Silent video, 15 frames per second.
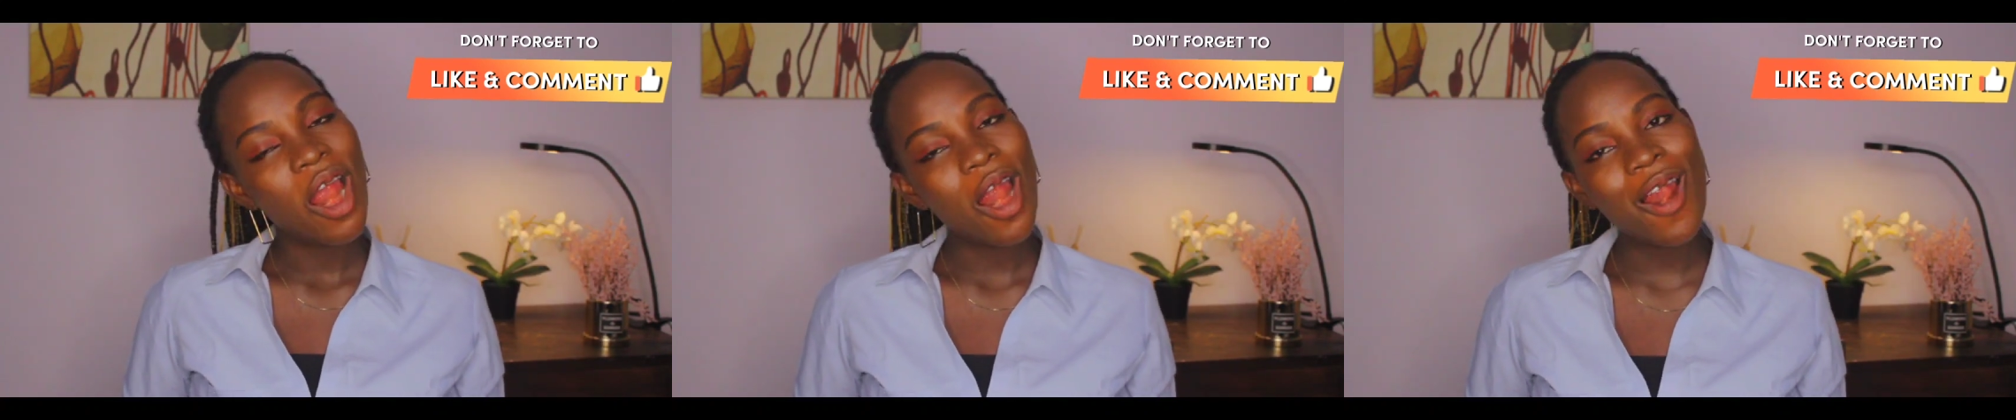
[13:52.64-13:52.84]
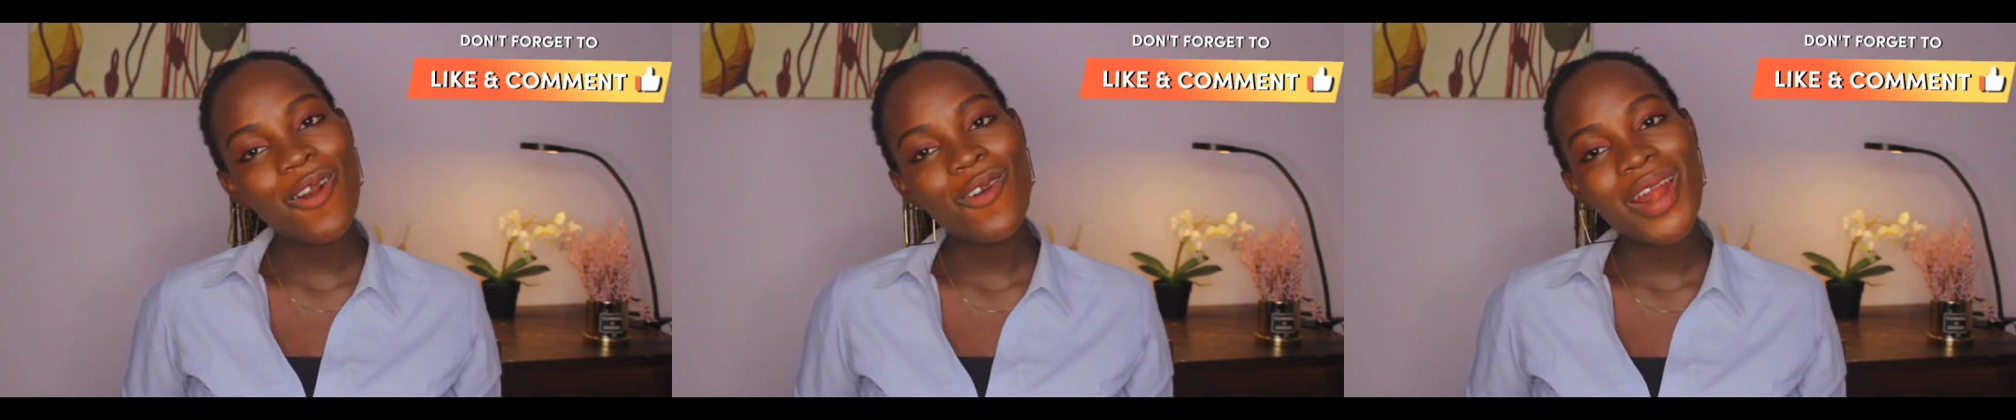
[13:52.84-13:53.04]

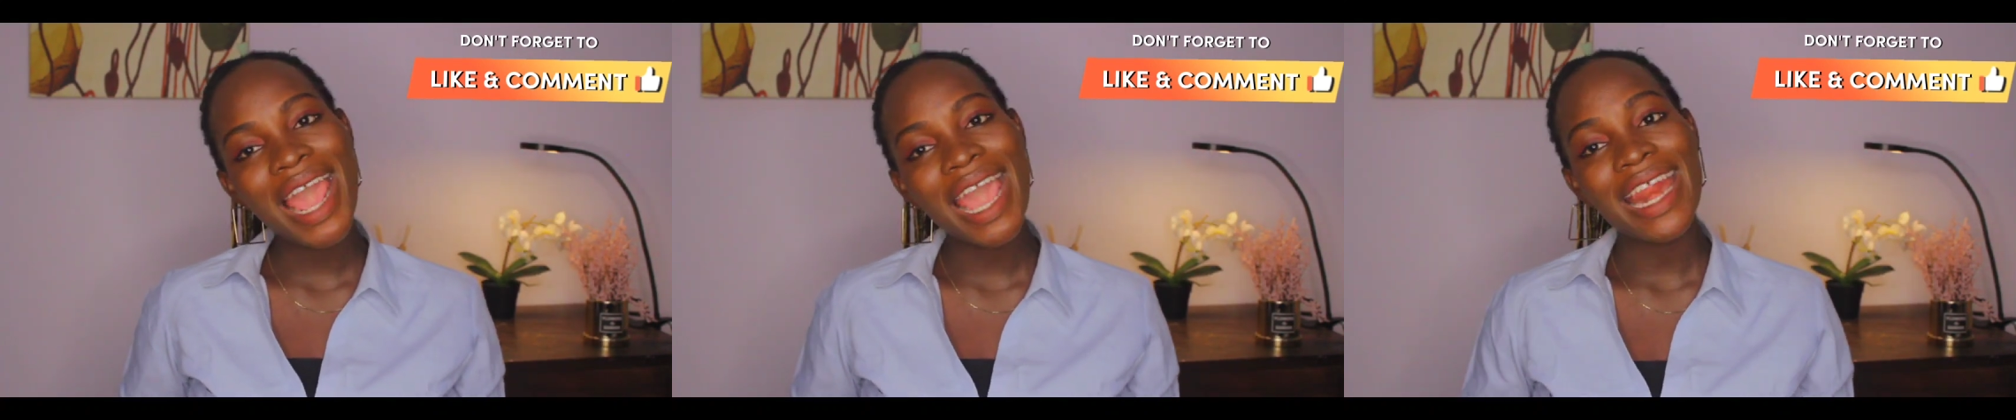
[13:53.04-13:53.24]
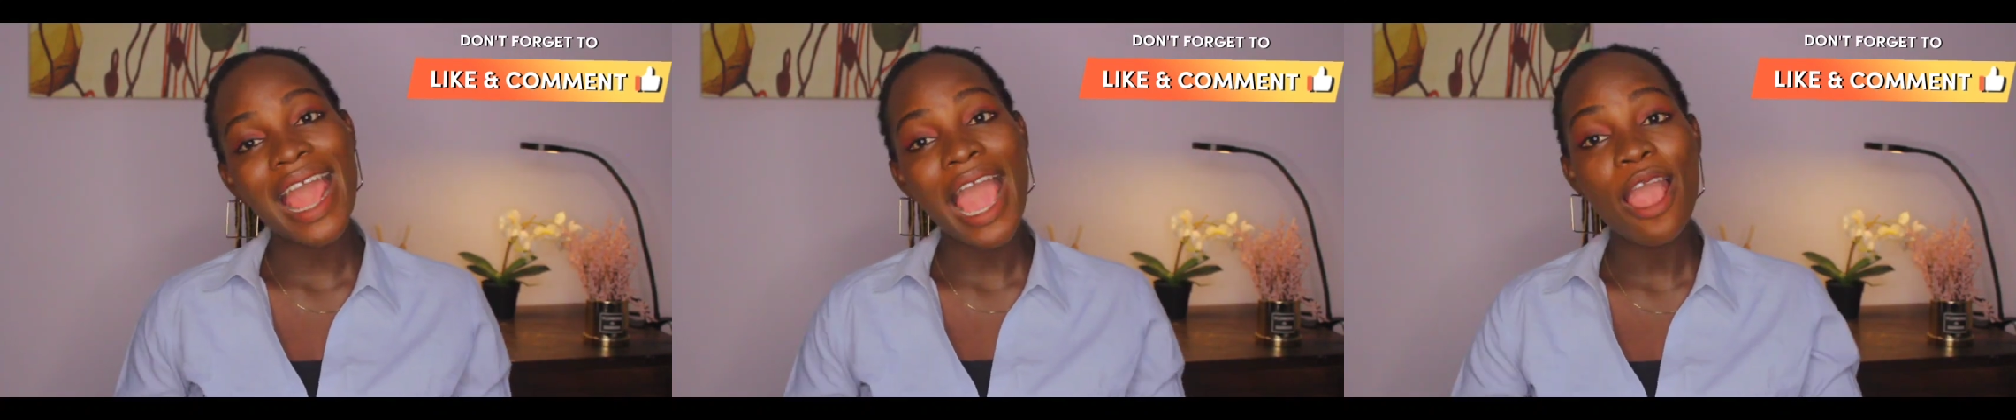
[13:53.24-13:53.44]
All
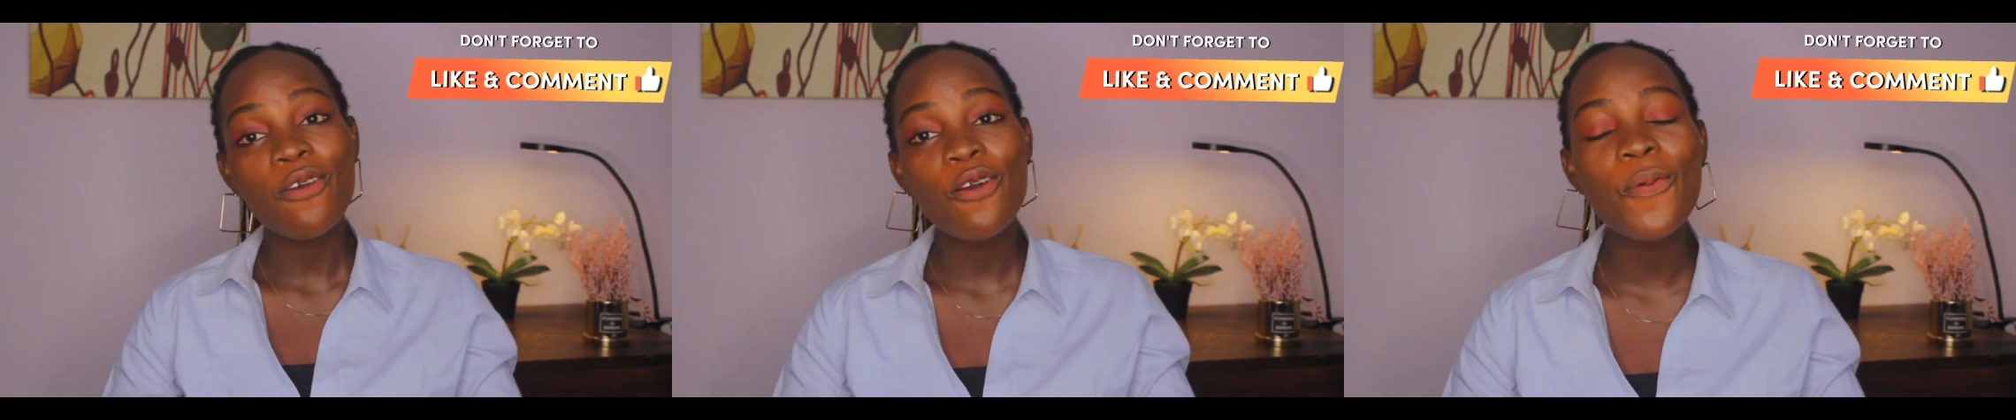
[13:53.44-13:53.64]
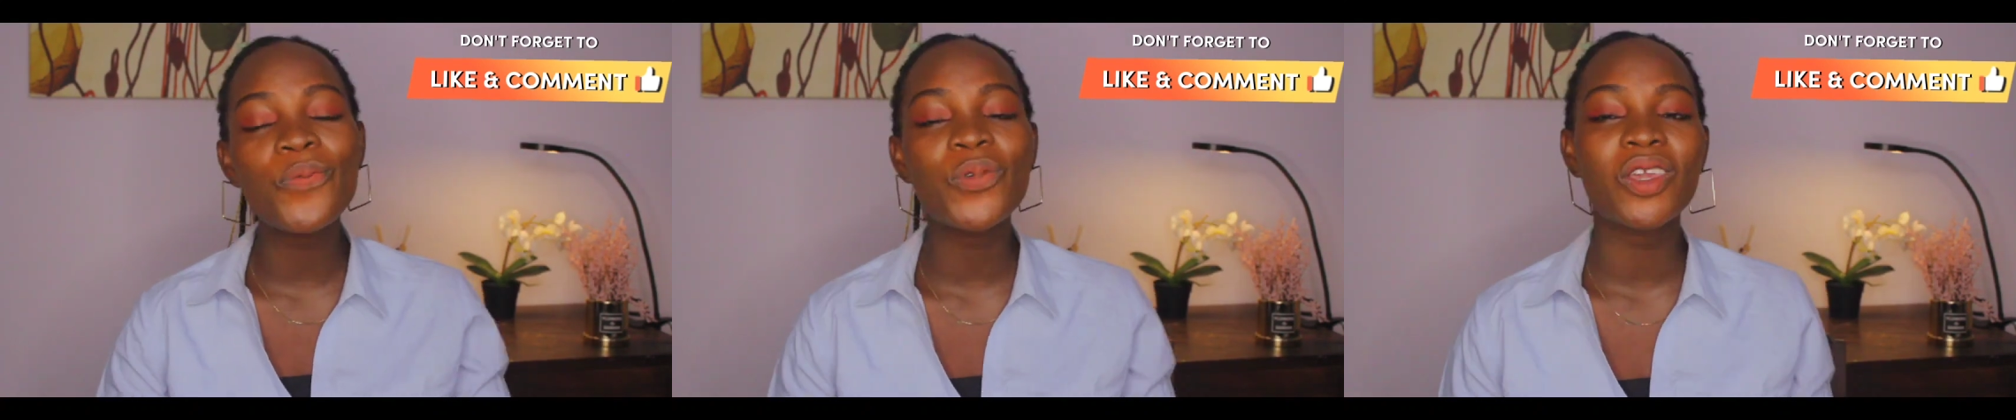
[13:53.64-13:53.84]
right, I
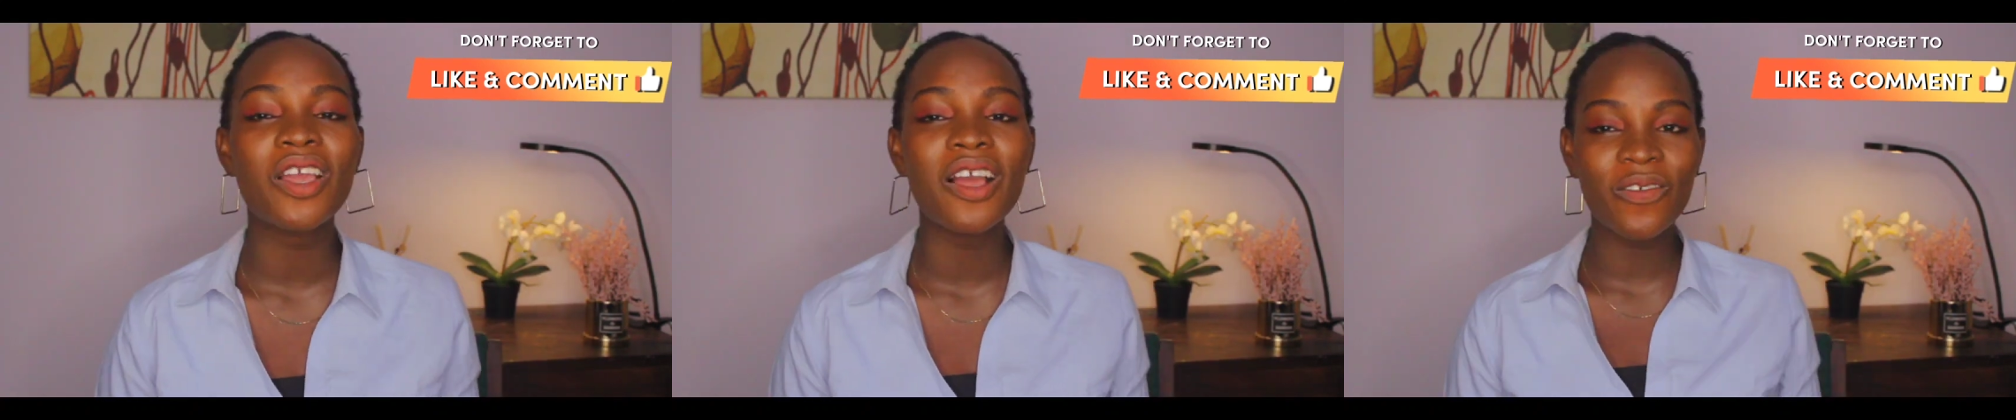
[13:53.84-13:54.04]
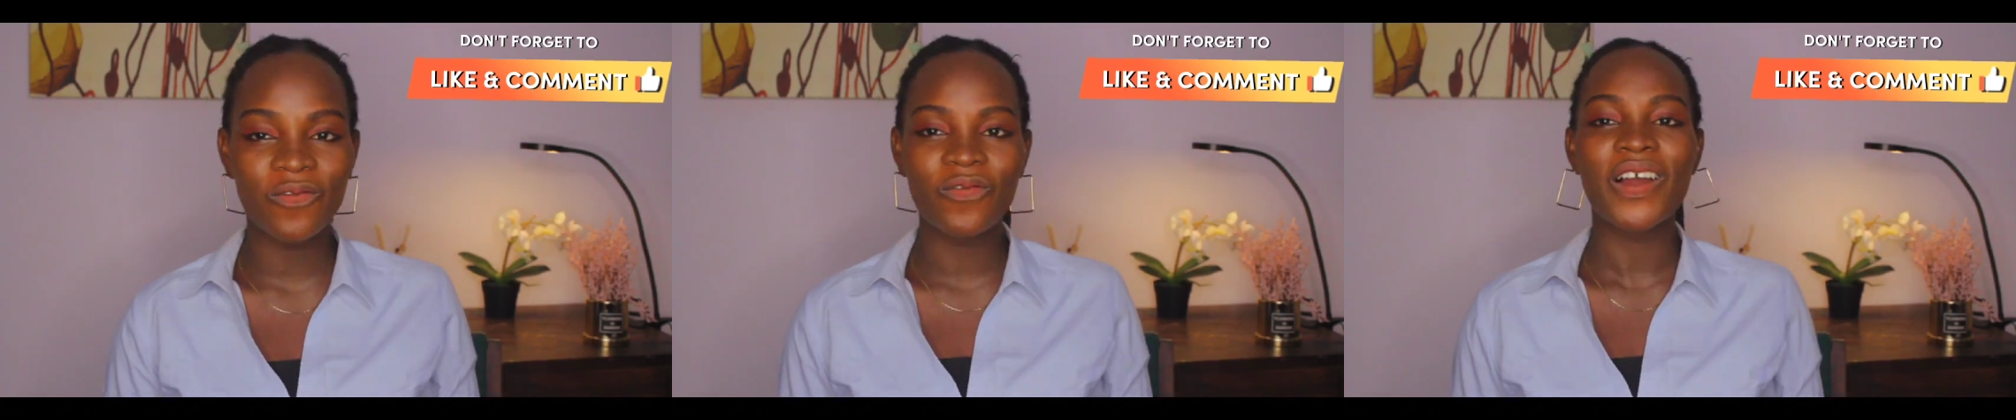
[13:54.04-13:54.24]
hope you
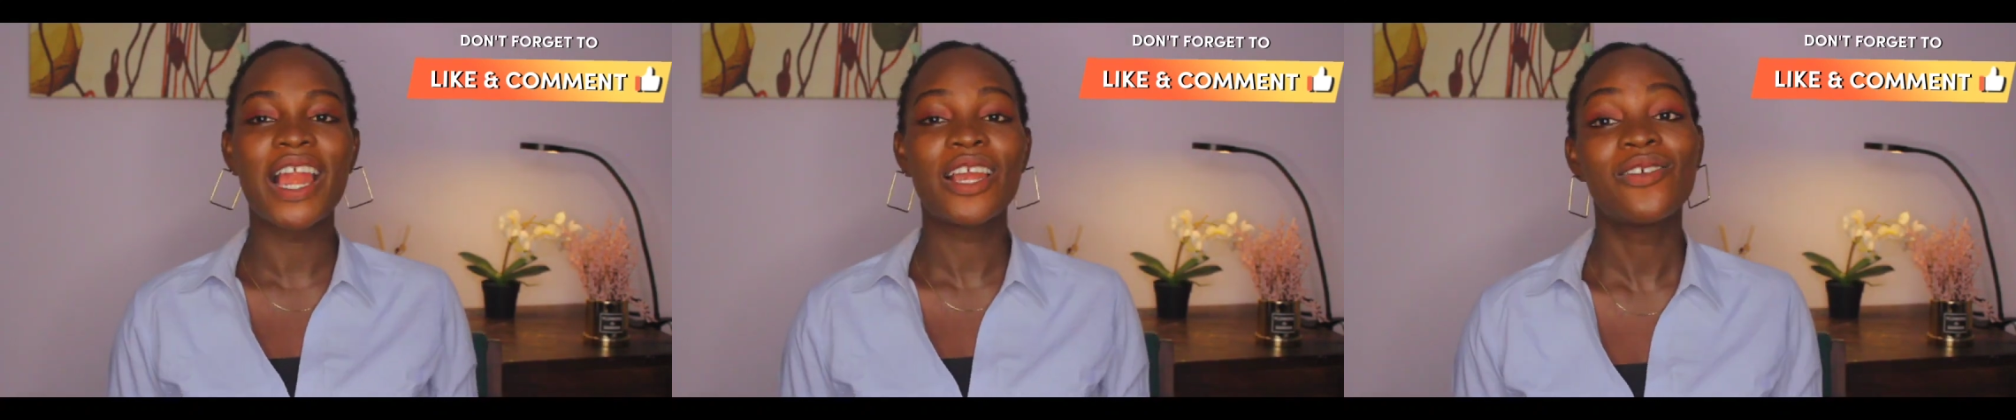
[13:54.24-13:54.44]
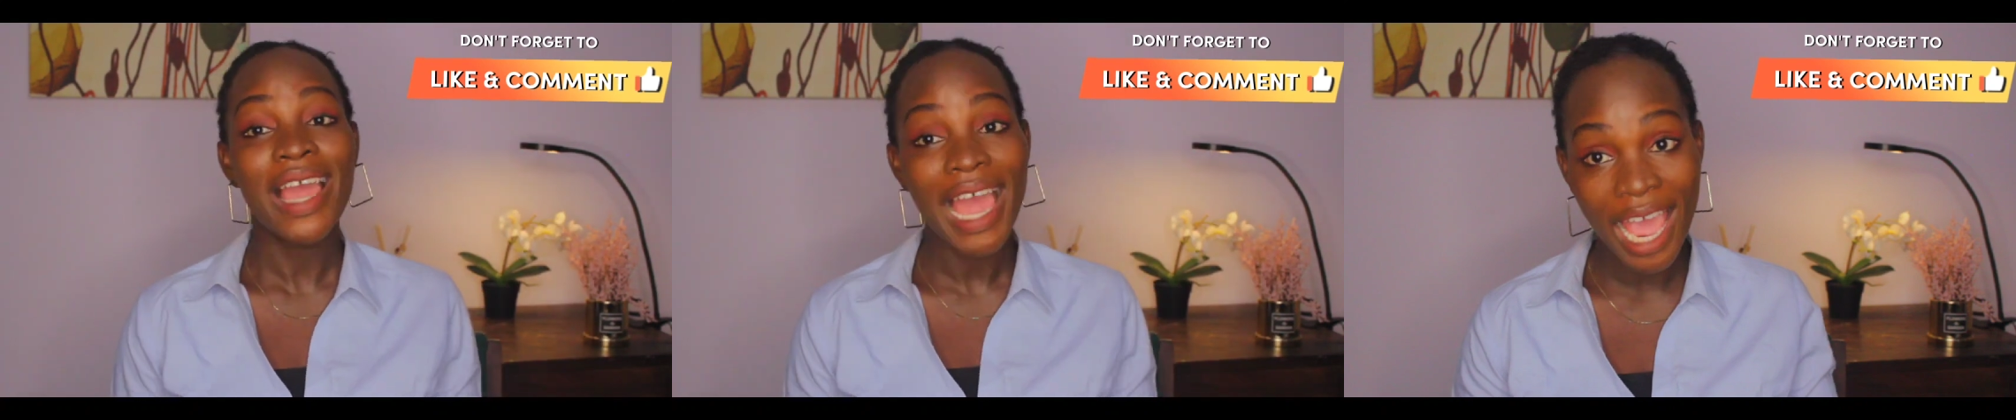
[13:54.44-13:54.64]
got value.